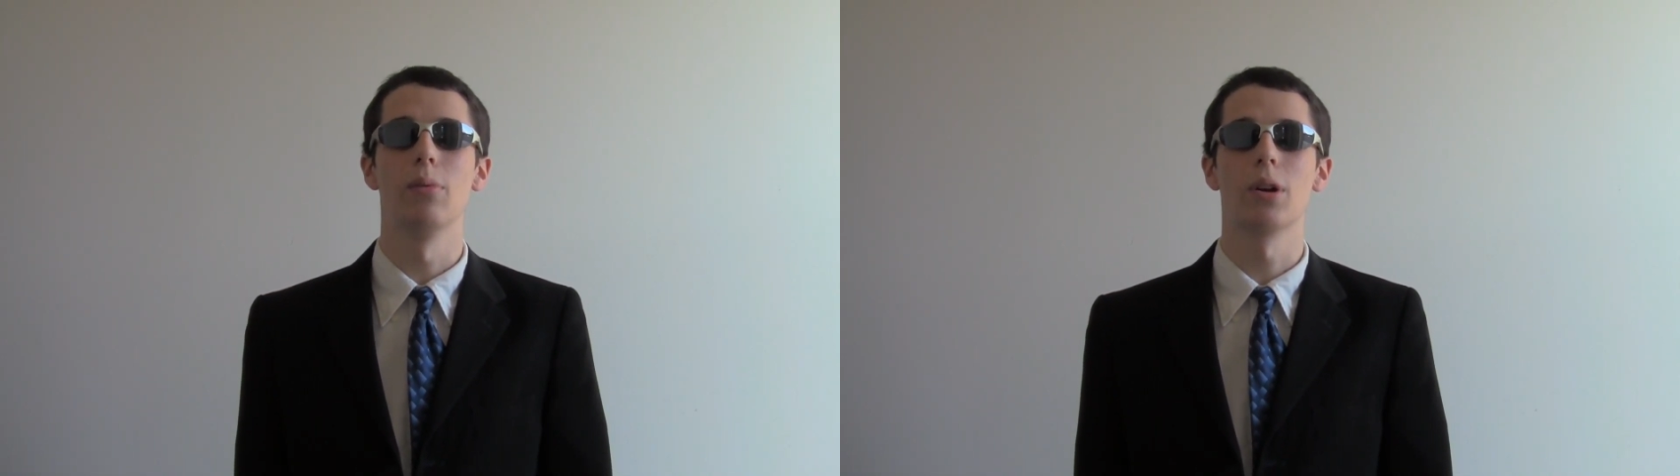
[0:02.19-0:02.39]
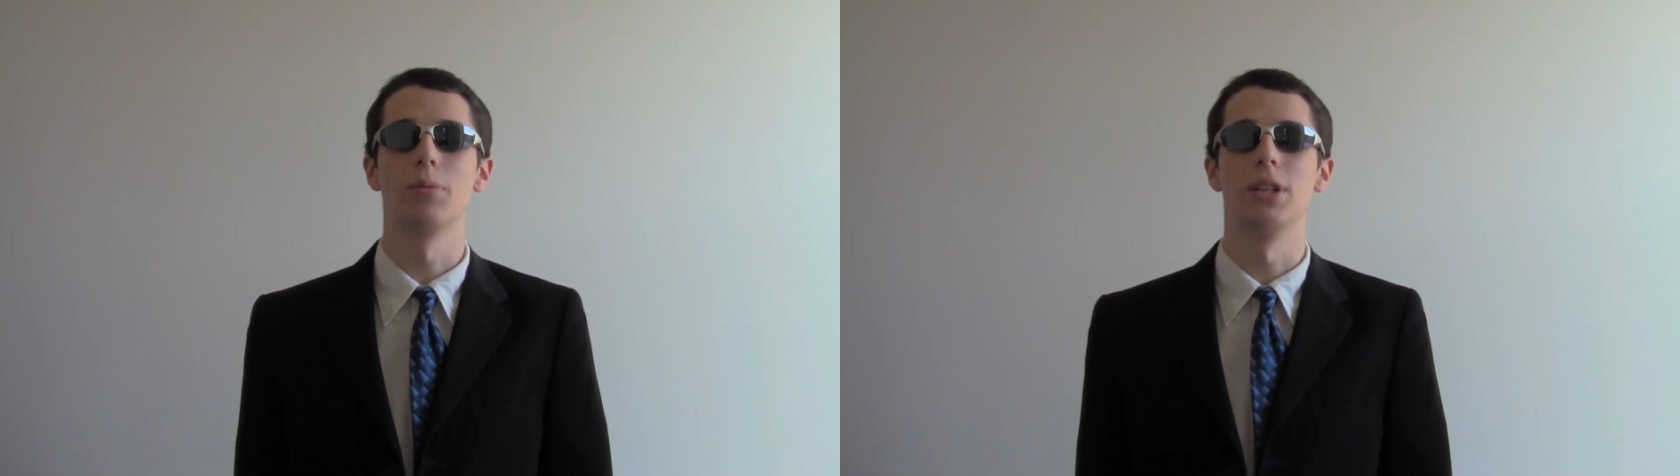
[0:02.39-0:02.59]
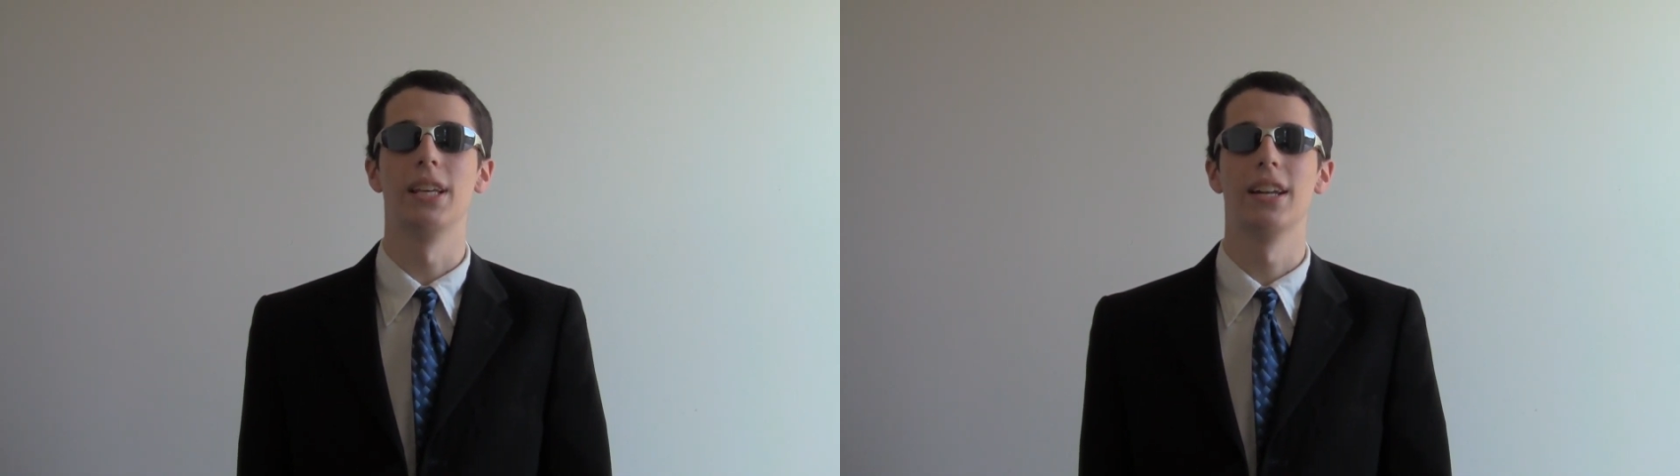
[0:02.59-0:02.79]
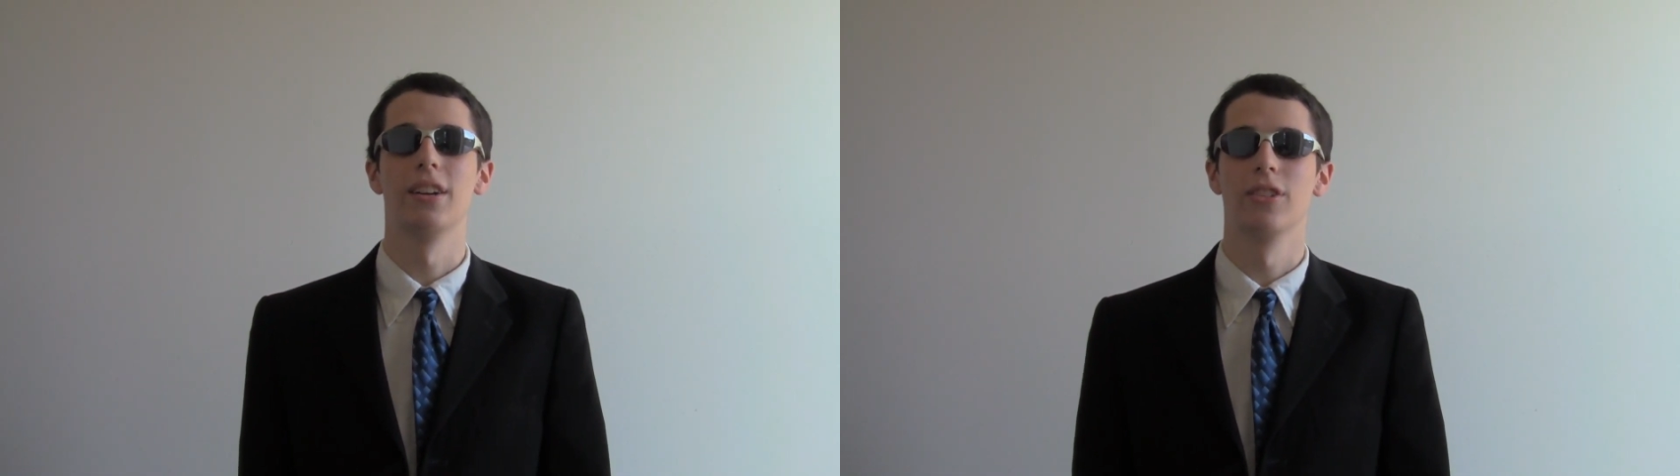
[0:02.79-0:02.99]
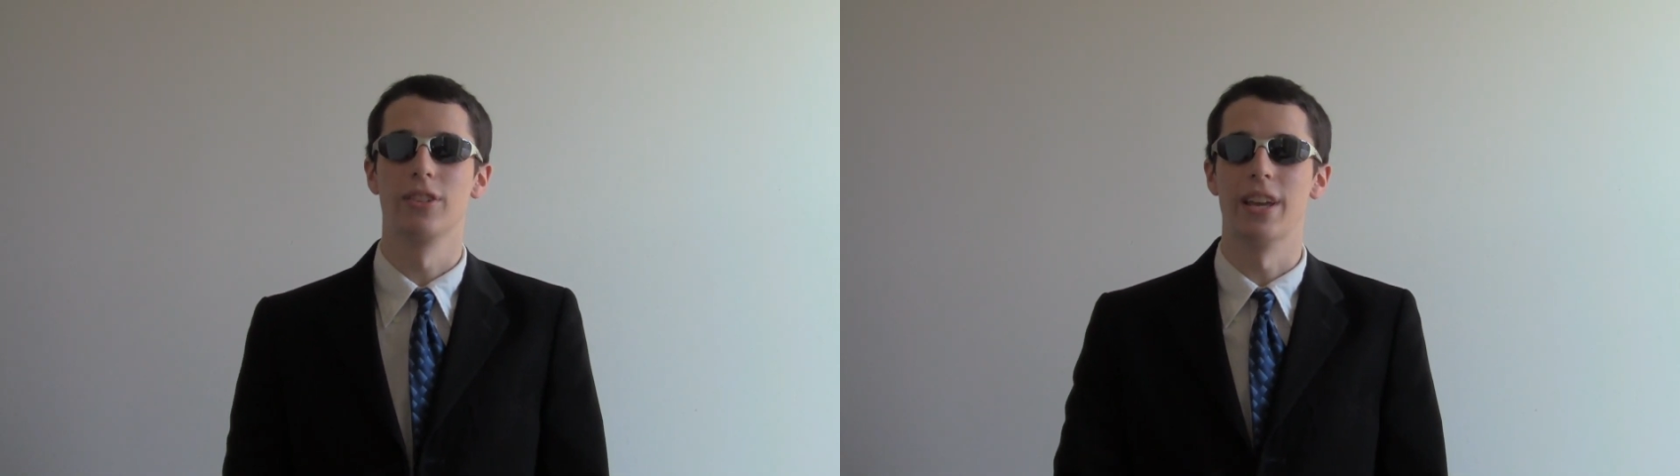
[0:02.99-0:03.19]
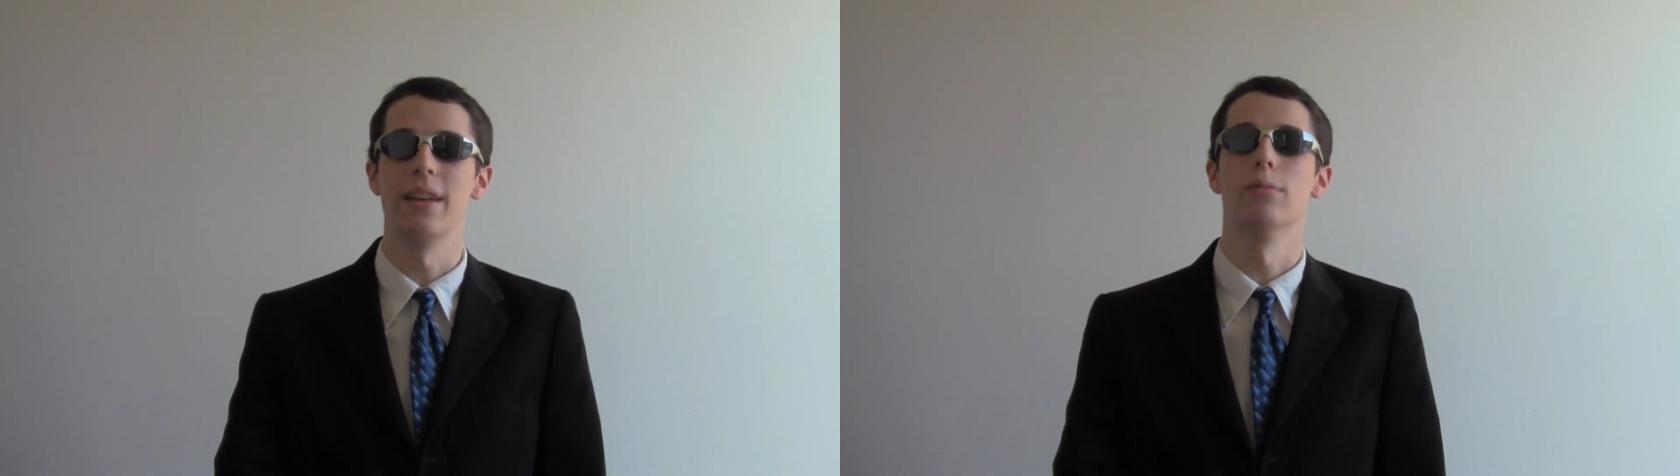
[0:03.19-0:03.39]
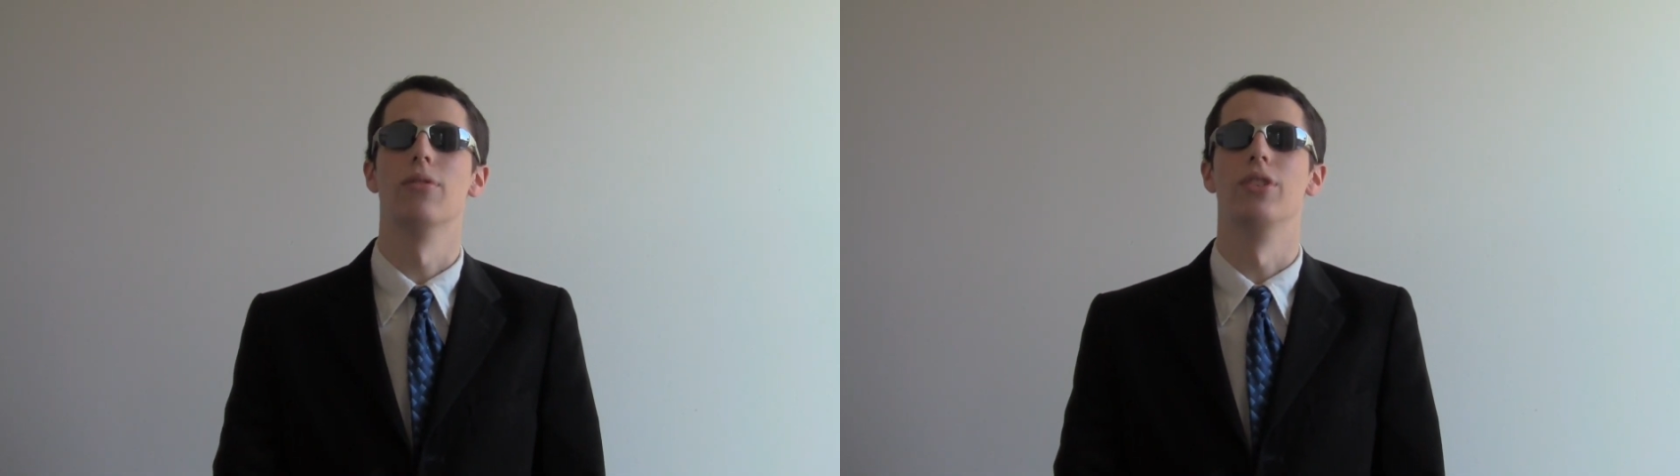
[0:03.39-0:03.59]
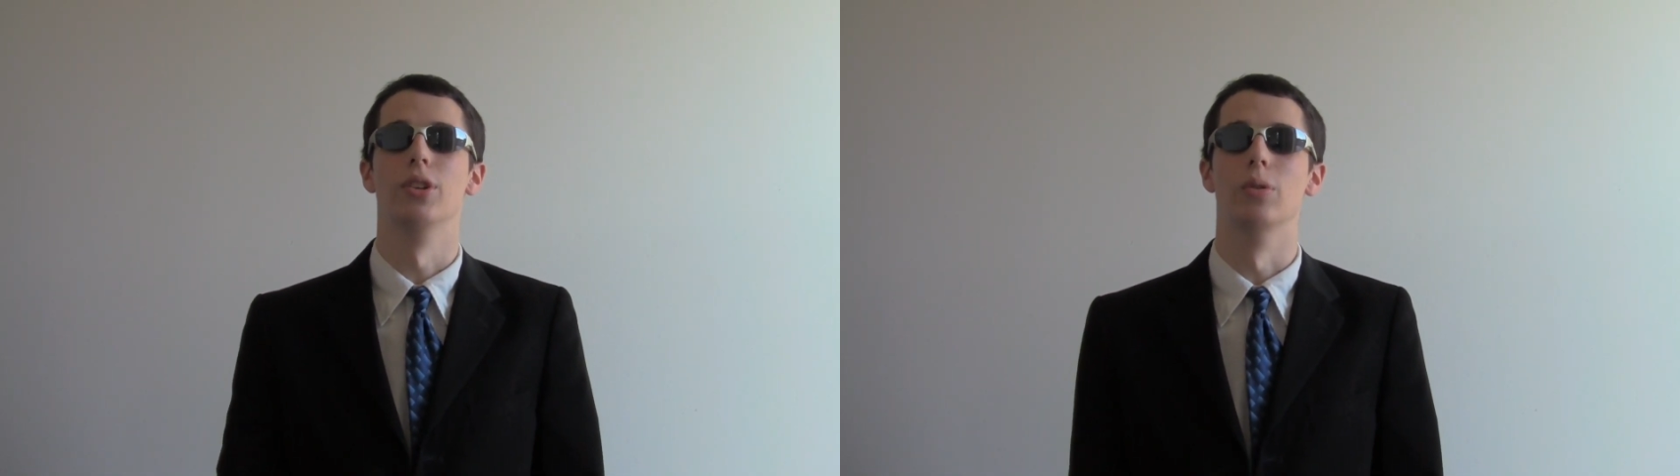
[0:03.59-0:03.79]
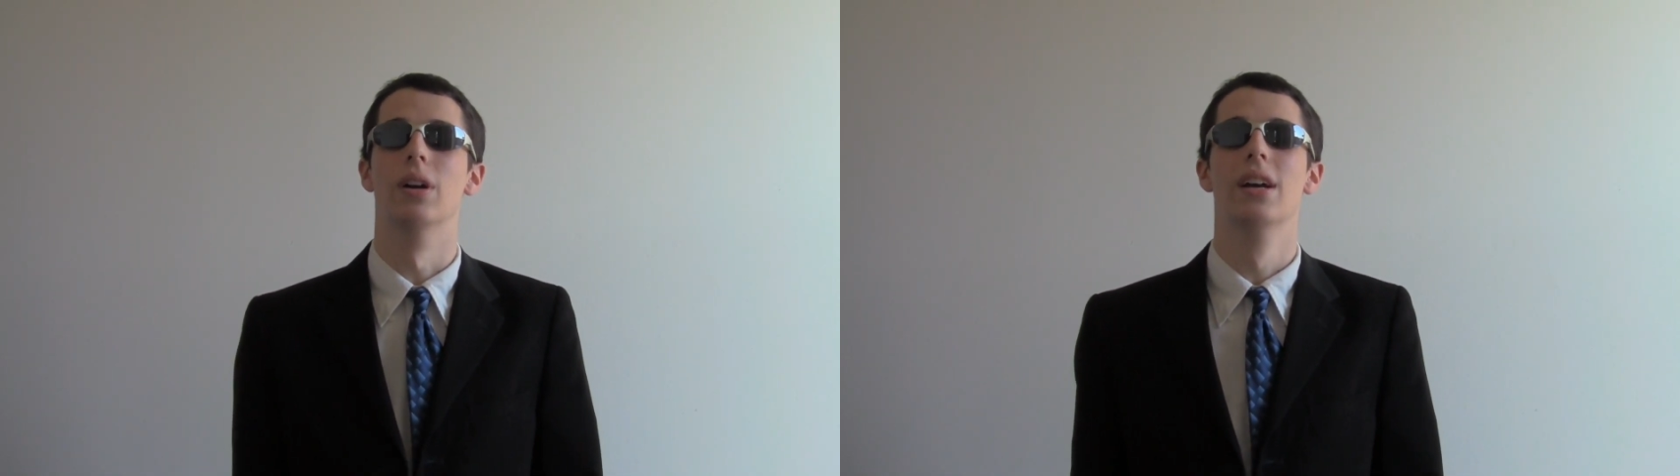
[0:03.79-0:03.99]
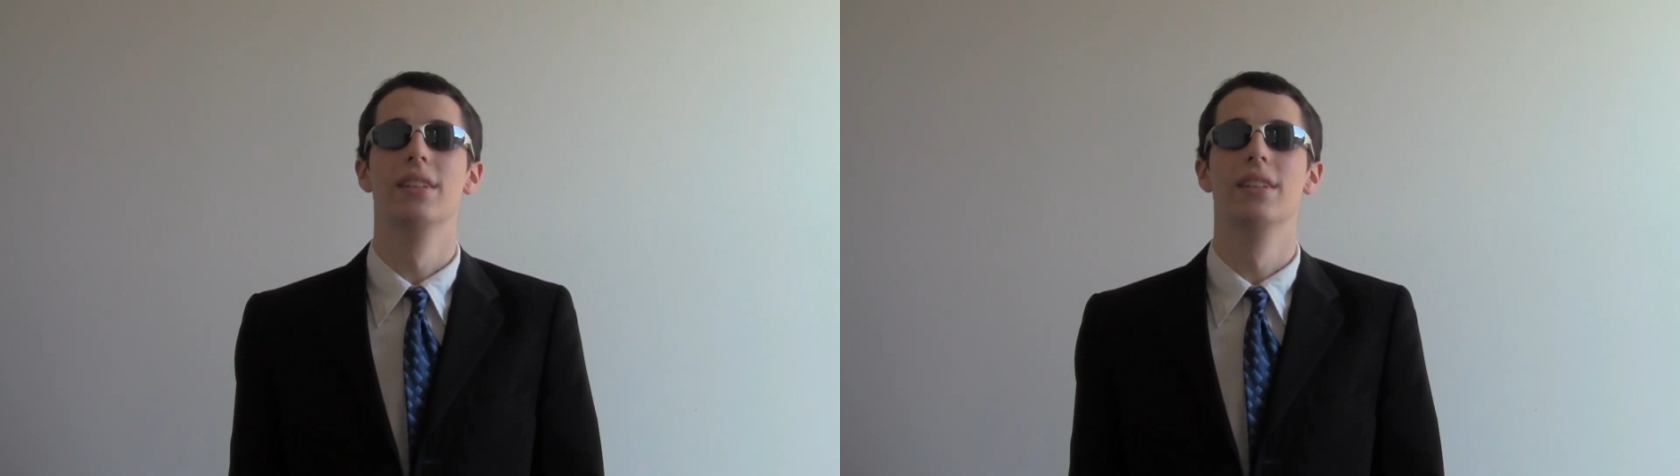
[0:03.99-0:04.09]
welcome to yet another game review.